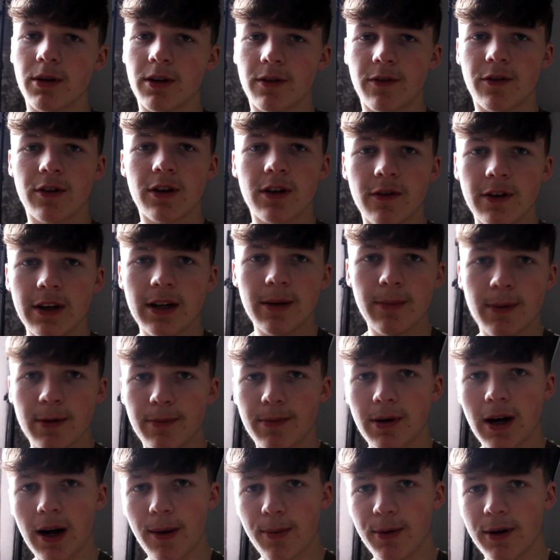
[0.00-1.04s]
but I've only really
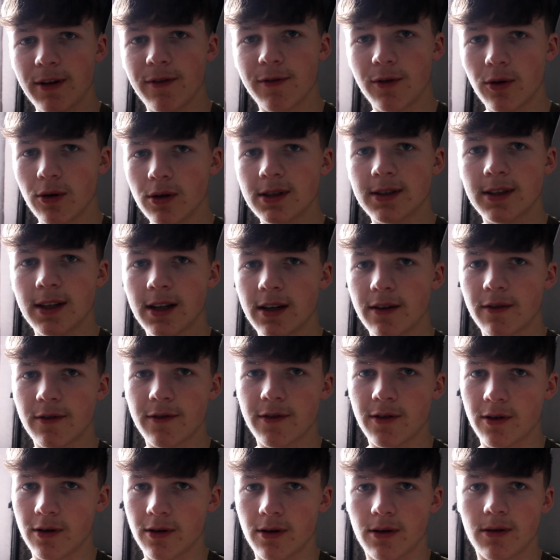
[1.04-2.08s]
been properly focusing on it
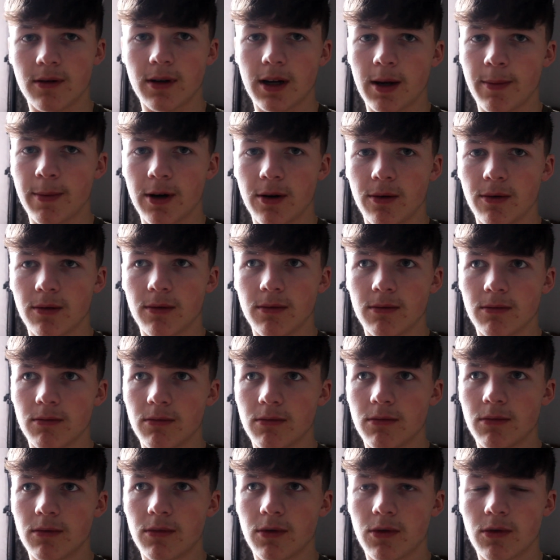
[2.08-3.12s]
for about
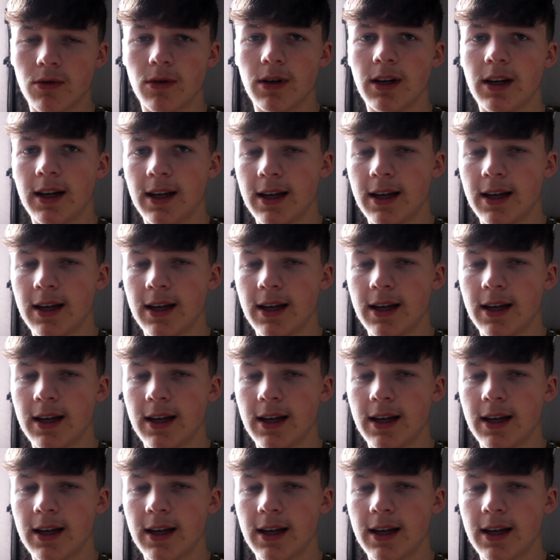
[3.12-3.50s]
3